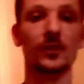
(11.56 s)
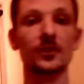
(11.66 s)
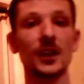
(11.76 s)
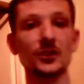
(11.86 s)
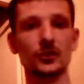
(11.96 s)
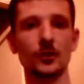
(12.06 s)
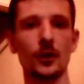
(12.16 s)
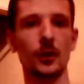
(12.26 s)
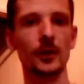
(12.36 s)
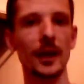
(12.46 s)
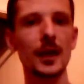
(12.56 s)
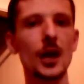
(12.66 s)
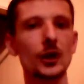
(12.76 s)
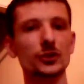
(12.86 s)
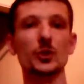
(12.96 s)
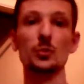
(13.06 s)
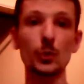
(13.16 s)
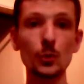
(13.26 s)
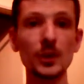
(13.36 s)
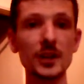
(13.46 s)
variation, okay? So you
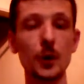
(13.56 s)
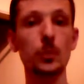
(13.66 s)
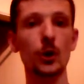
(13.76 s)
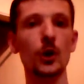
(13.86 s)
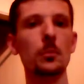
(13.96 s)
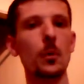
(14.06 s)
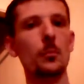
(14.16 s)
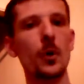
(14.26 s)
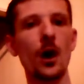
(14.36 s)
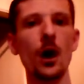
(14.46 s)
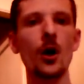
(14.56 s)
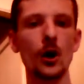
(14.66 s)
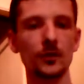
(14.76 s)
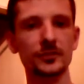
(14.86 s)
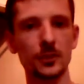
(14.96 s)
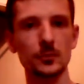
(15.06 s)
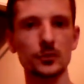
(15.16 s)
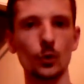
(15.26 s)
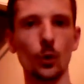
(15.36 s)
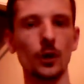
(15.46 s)
will need a pull-up bar of some
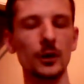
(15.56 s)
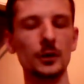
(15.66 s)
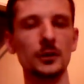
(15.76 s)
sort,